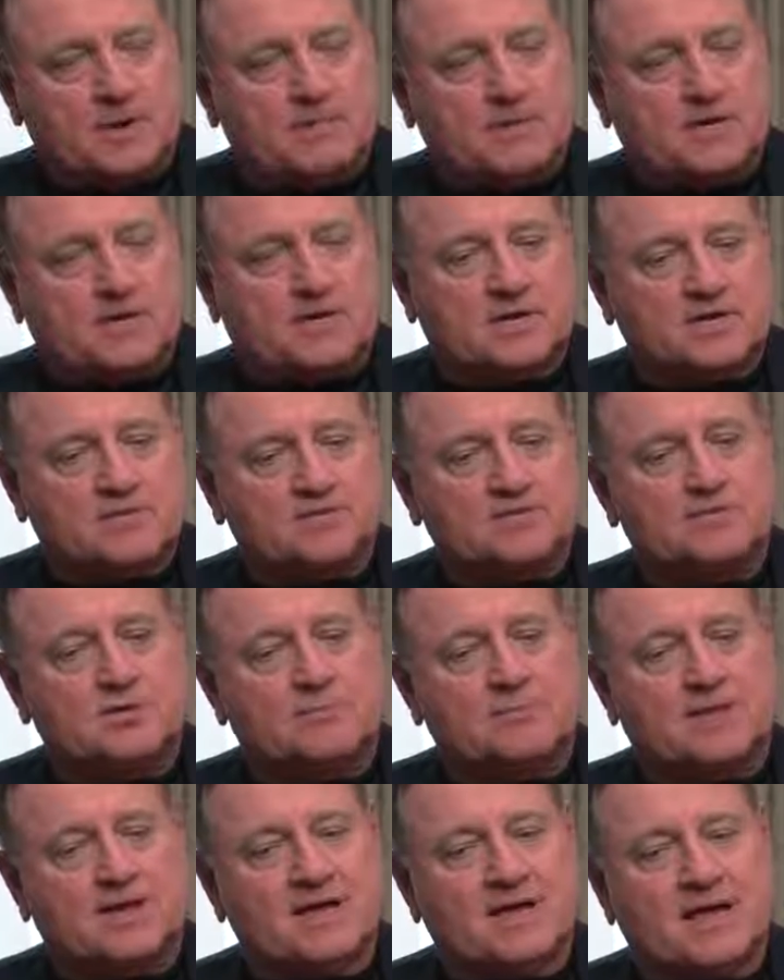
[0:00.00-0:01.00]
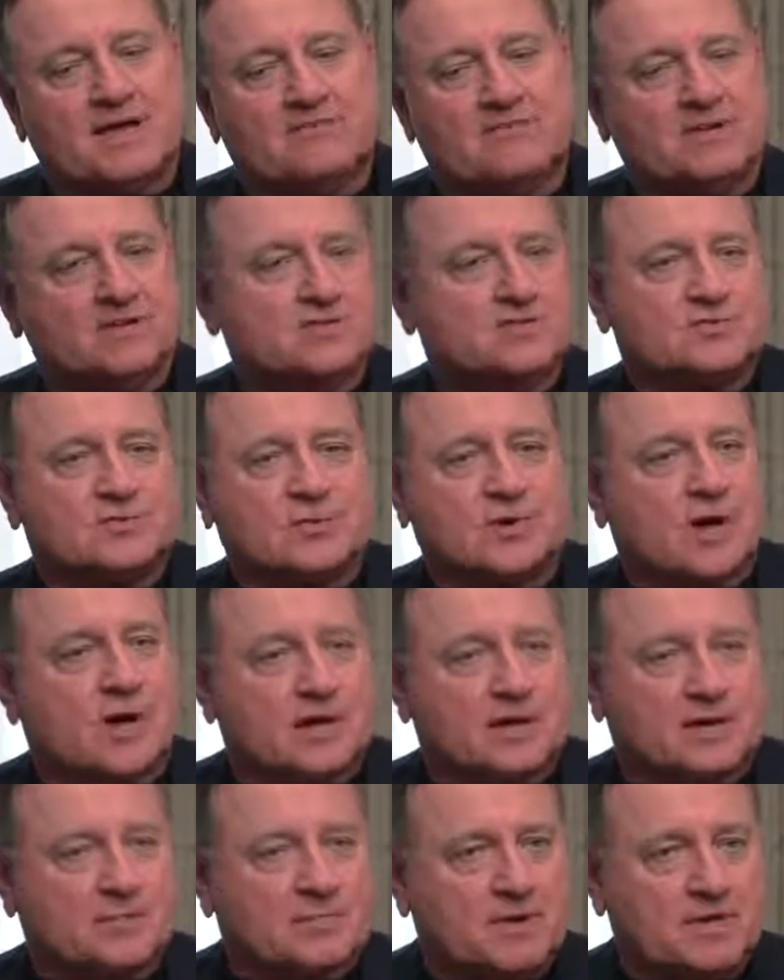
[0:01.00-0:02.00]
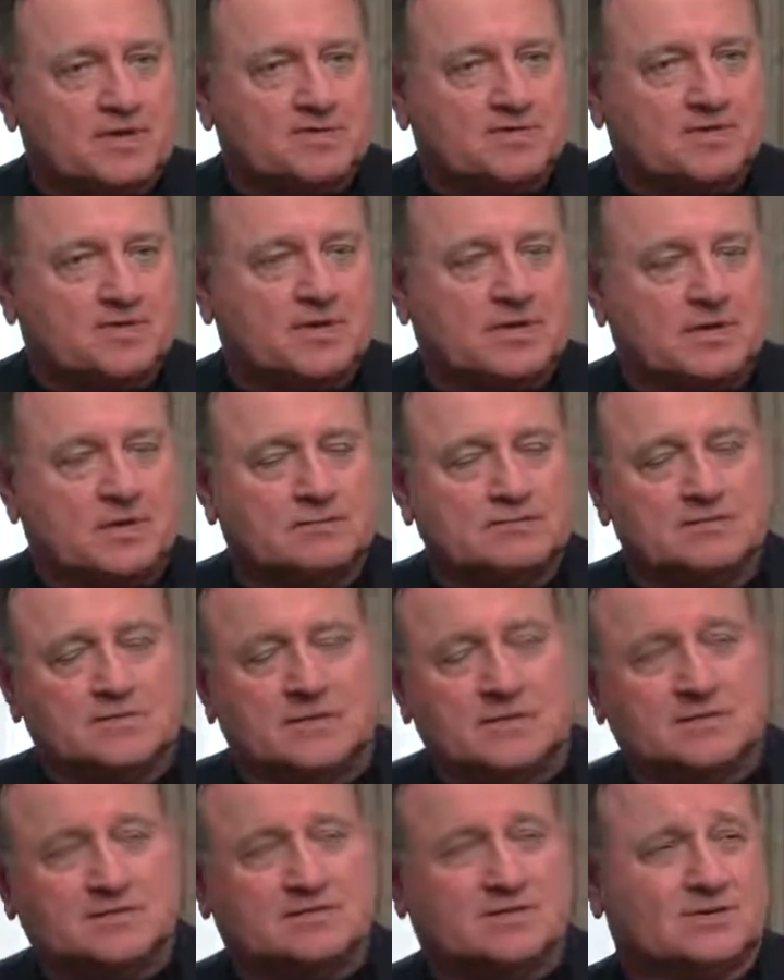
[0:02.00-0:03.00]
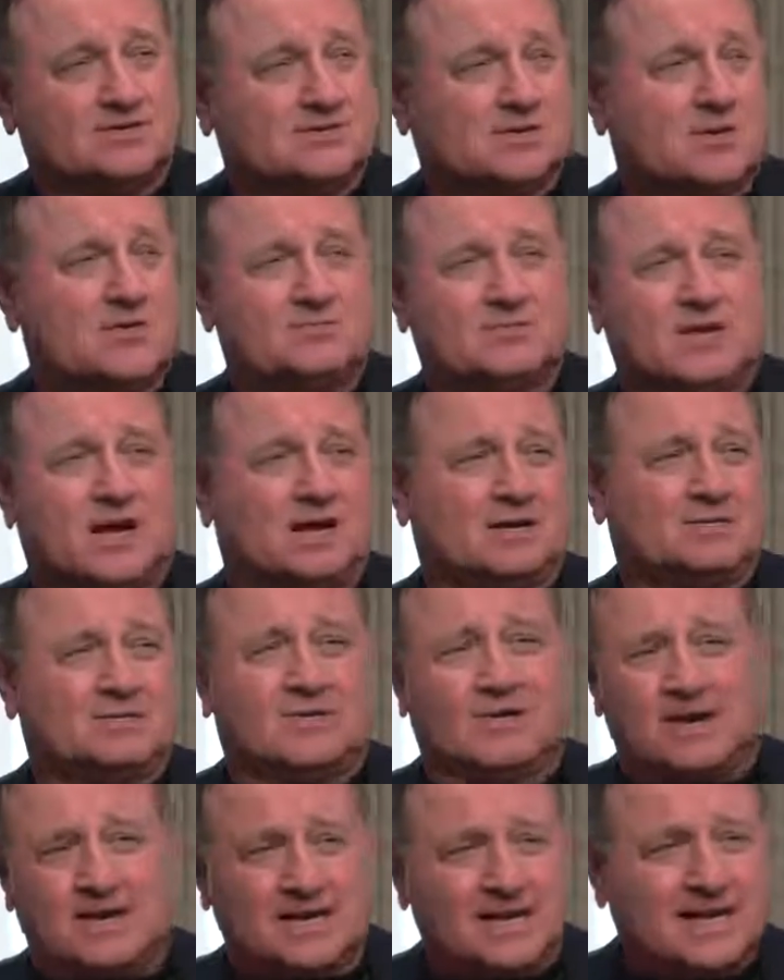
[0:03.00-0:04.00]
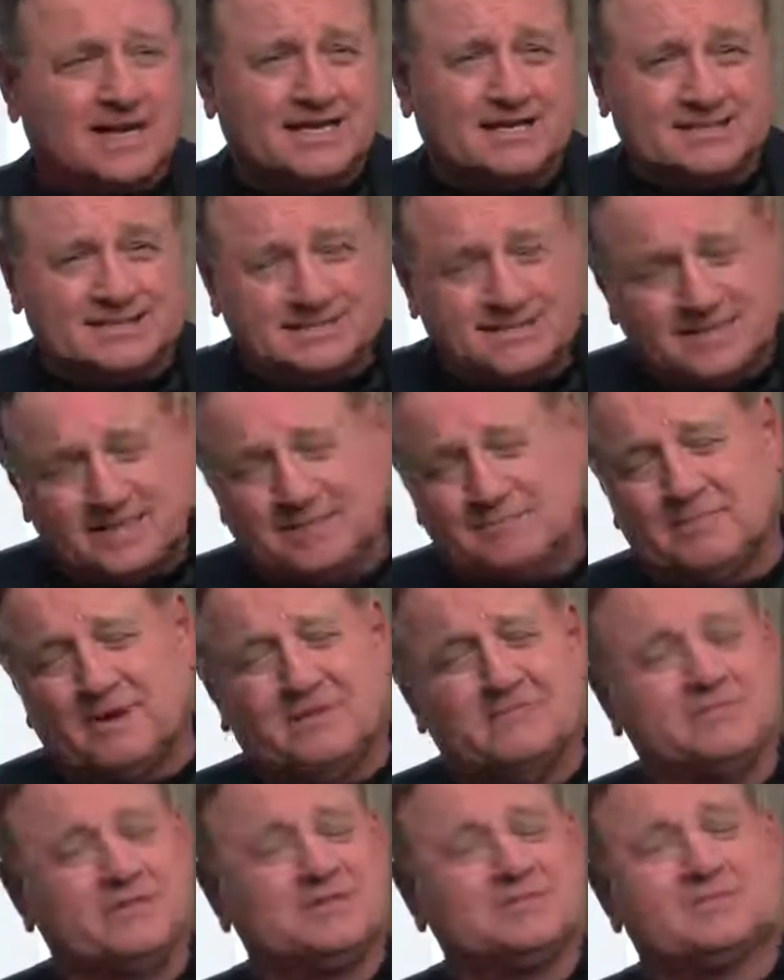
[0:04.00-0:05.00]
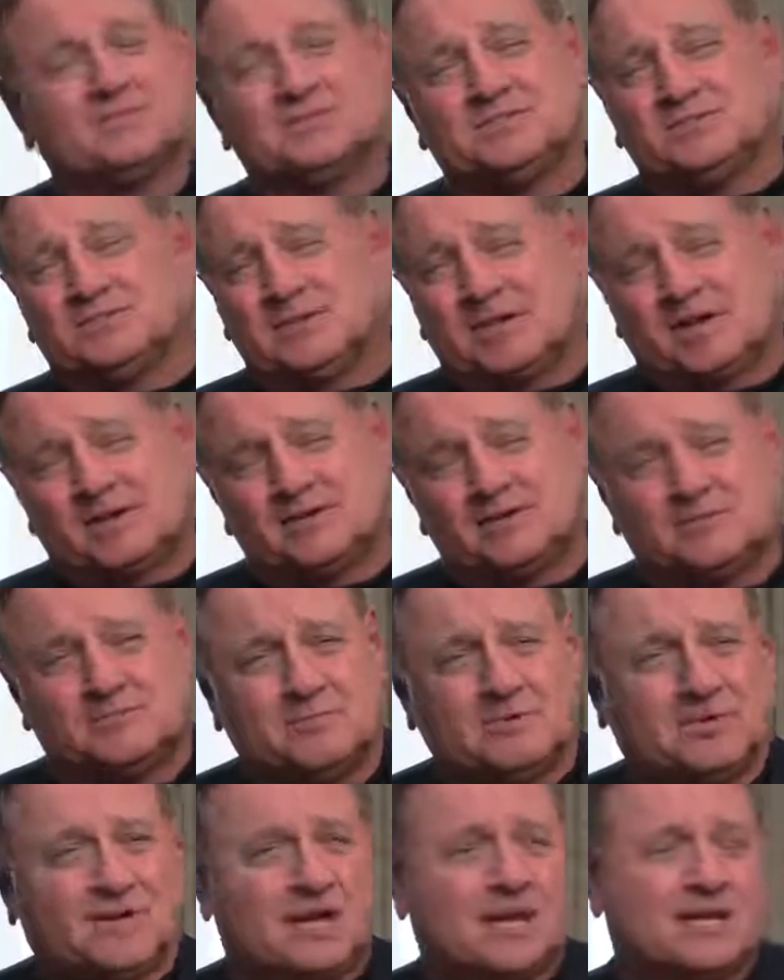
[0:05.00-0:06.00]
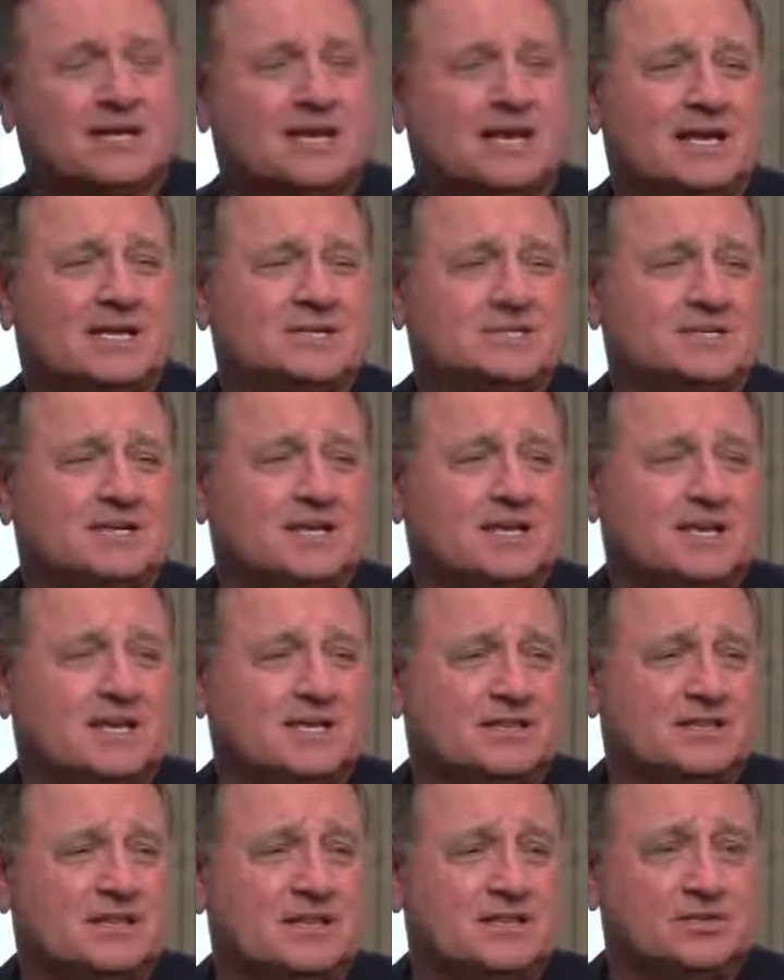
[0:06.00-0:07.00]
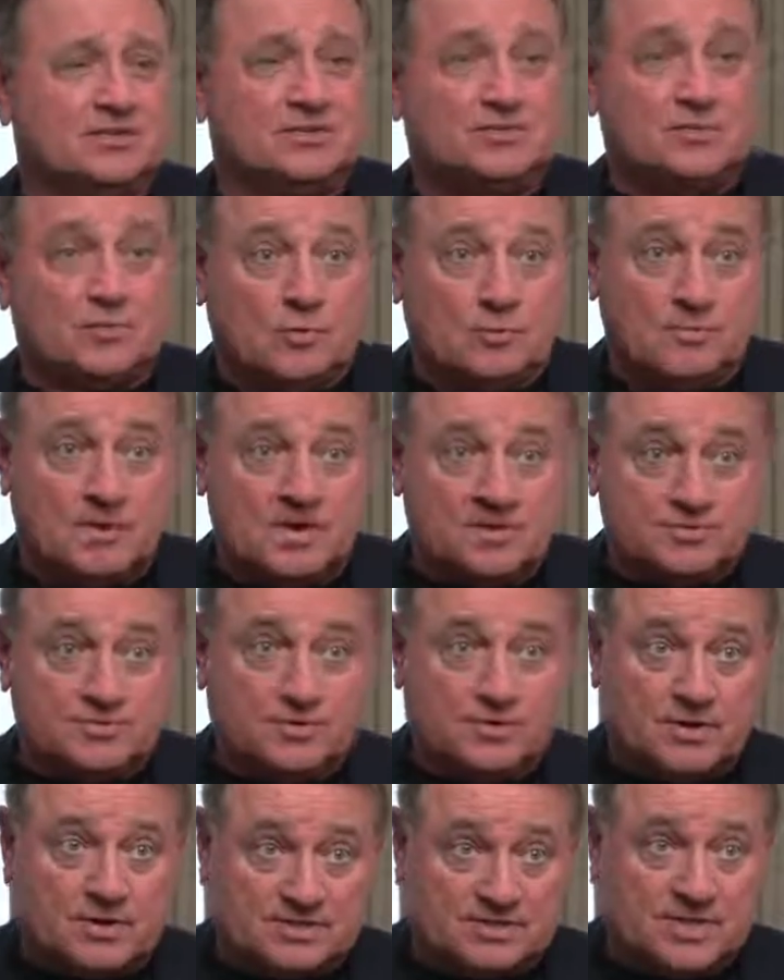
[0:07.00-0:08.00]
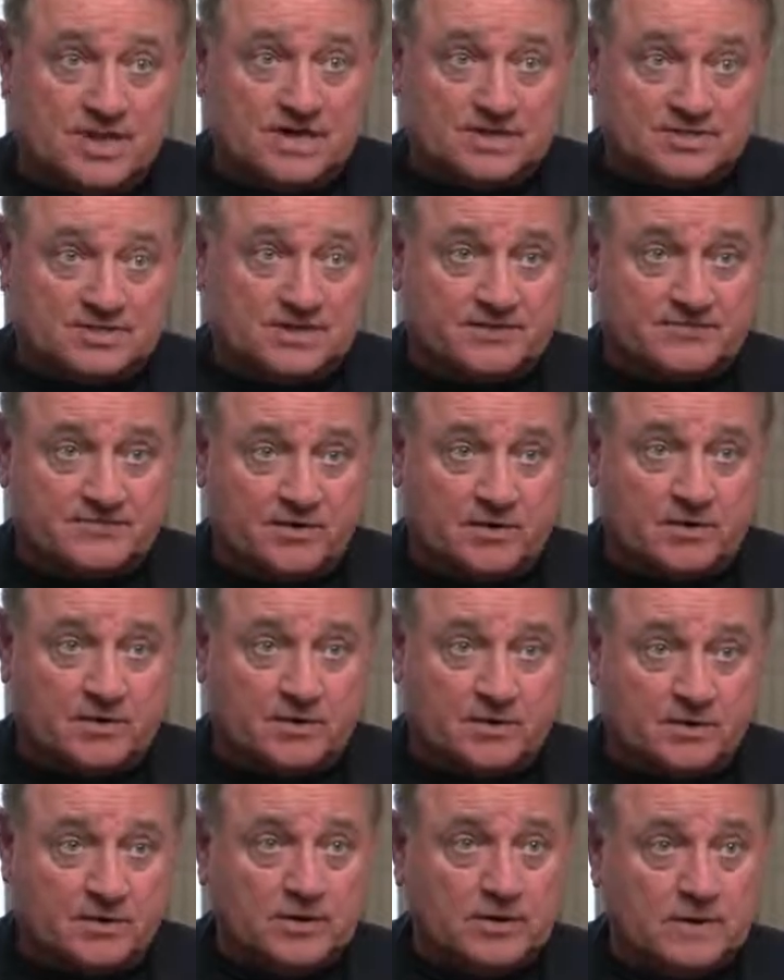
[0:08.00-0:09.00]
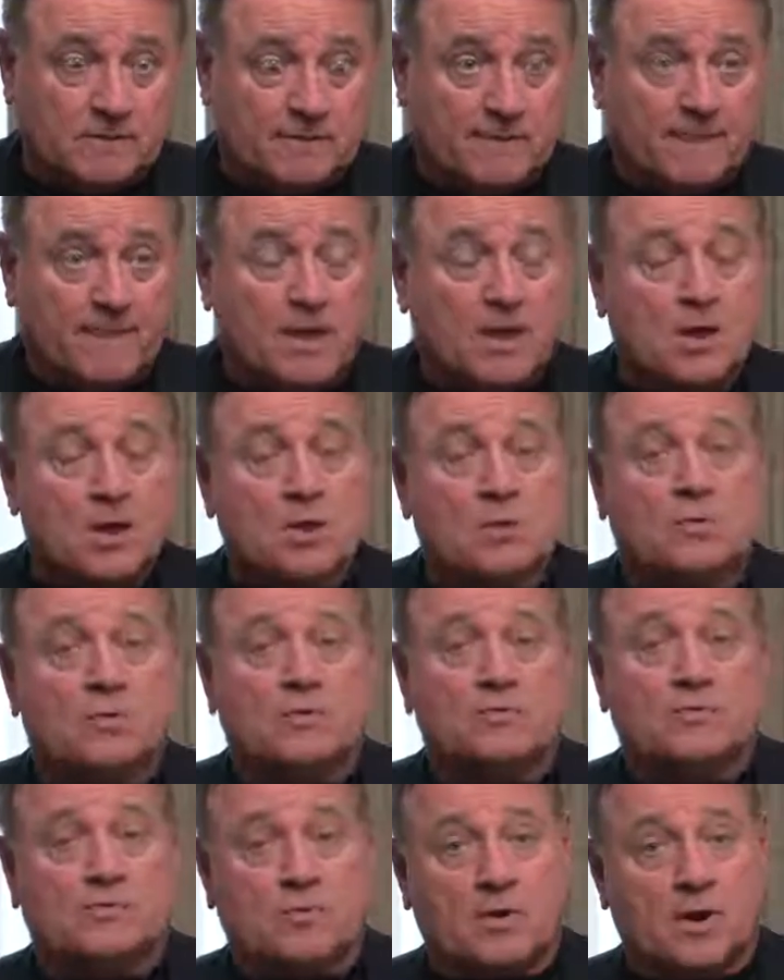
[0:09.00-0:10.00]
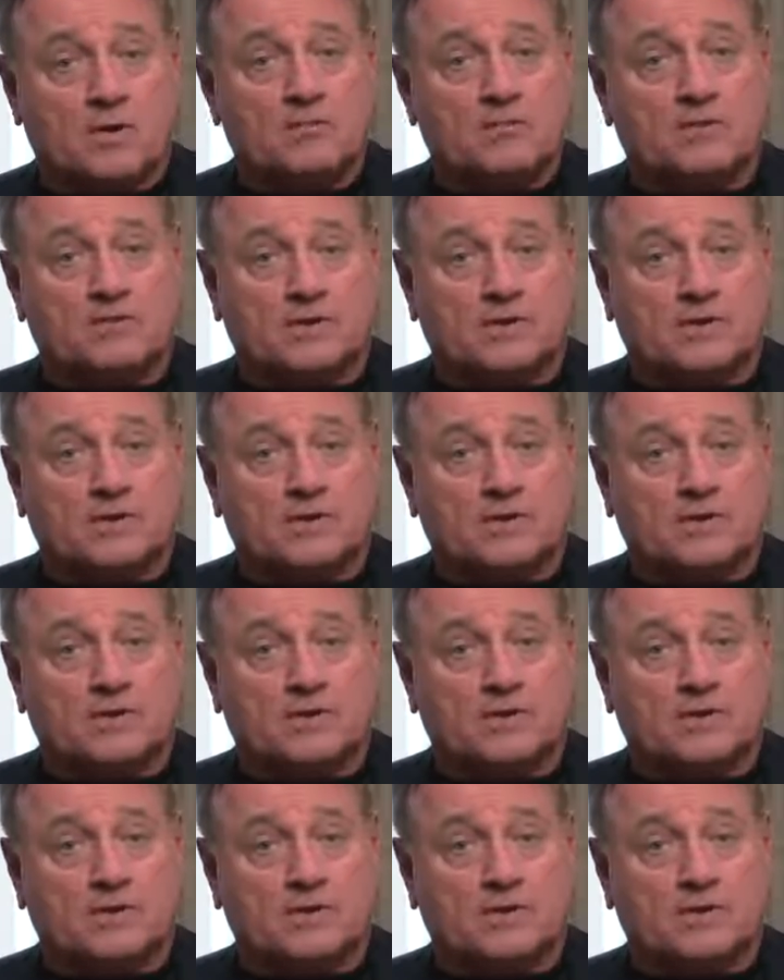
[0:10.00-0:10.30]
Because you may have a histrionic patient that comes in and says, oh, doctor, I can't see, my vision's terrible, and I can't see anything, and you do a measure and it's actually very good. Well, the problem